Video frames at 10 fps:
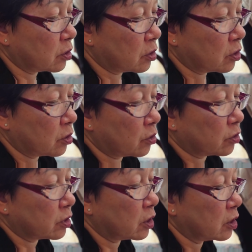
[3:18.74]

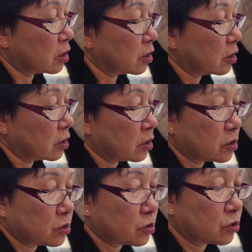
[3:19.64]
properly. And in
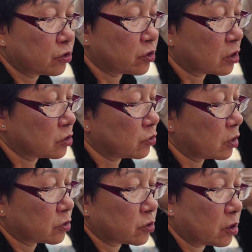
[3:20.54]
the program, they
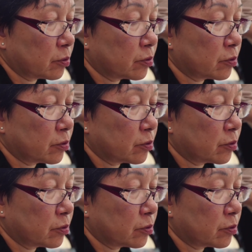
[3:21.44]
trained me